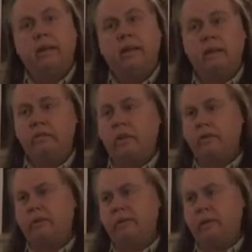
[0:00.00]
And I
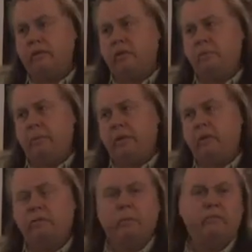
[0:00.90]
talked all the way to see my
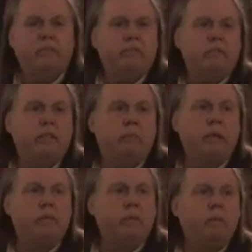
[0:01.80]
mother for about 15 minutes,